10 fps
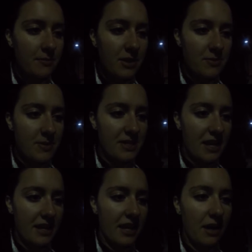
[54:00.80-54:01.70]
and much
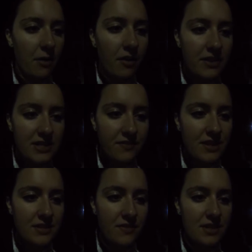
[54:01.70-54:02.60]
beside, how all these
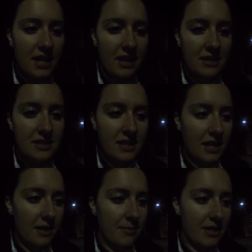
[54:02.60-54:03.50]
events of the day indeed
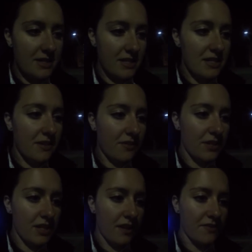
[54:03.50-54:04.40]
had been as
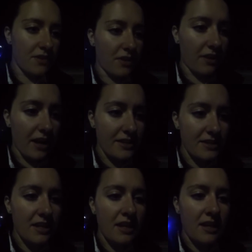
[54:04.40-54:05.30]
indifferent tufts of the grass